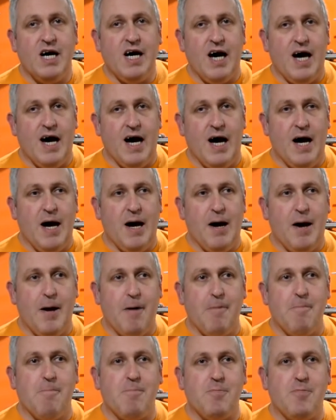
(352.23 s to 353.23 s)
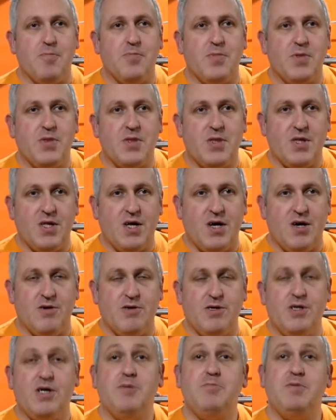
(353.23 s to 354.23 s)
I
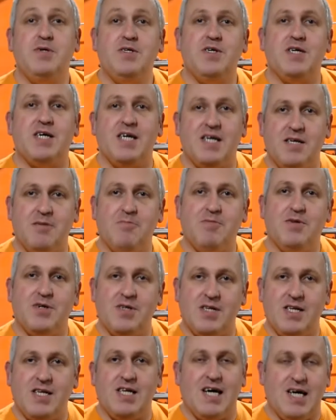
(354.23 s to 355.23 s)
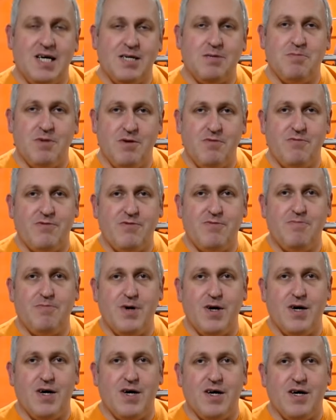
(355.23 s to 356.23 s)
was hoping to get them done last month,
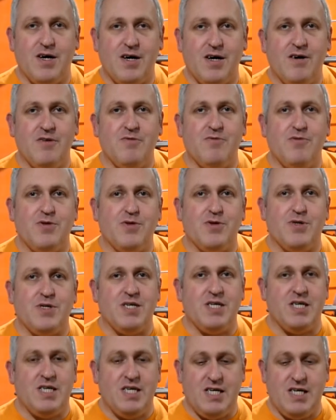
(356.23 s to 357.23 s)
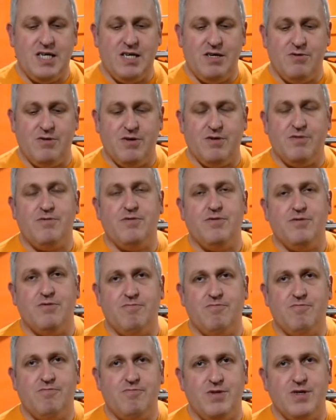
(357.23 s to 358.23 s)
but unfortunately with
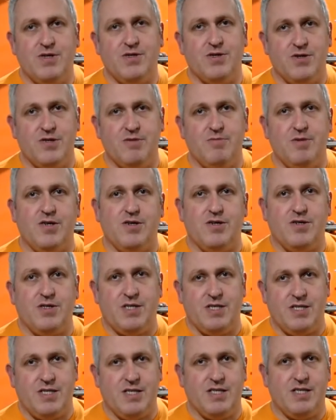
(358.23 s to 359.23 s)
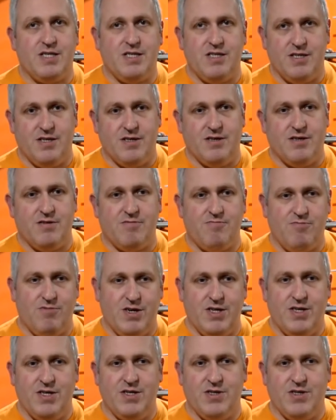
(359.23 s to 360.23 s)
the toy box and the wedding